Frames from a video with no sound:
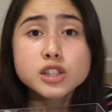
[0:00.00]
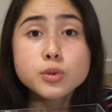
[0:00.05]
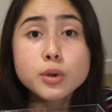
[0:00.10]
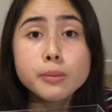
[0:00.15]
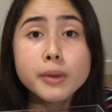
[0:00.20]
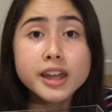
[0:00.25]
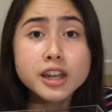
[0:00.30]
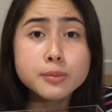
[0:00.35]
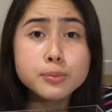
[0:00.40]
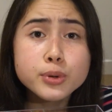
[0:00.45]
So I
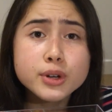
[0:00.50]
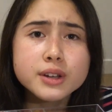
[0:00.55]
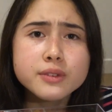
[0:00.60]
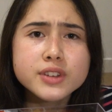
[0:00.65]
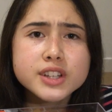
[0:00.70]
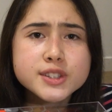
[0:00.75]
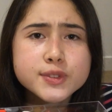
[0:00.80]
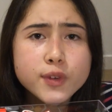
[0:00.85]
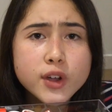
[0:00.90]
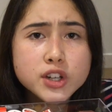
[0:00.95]
made a
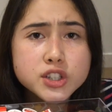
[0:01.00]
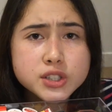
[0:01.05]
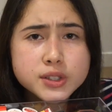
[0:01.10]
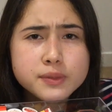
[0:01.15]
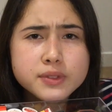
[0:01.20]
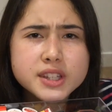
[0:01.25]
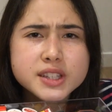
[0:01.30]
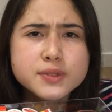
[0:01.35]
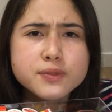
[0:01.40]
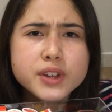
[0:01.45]
previous version
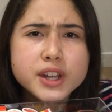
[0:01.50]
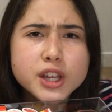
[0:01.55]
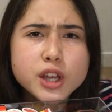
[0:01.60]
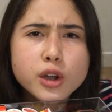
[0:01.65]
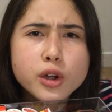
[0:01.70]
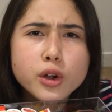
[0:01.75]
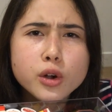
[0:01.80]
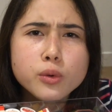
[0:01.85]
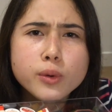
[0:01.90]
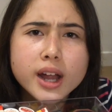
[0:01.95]
of this
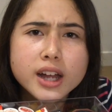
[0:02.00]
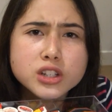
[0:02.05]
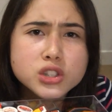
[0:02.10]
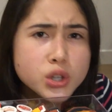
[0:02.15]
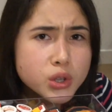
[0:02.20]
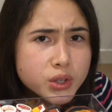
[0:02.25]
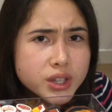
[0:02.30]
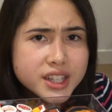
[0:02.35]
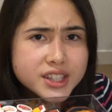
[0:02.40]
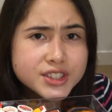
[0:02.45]
video around
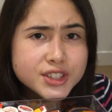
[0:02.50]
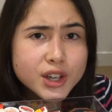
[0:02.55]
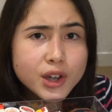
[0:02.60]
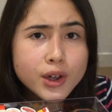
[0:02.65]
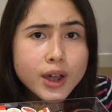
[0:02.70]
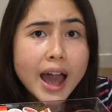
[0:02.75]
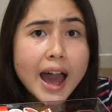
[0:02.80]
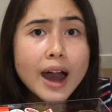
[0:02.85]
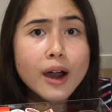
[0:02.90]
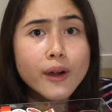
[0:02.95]
two years ago,
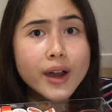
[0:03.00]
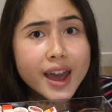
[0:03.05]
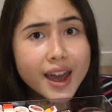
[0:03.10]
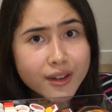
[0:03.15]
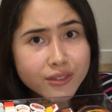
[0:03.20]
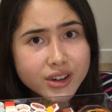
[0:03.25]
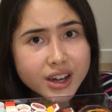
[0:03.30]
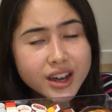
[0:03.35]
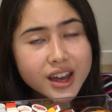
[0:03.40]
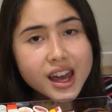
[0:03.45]

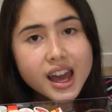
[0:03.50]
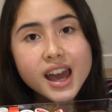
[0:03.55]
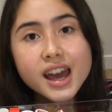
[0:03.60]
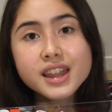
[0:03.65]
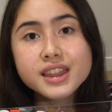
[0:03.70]
however,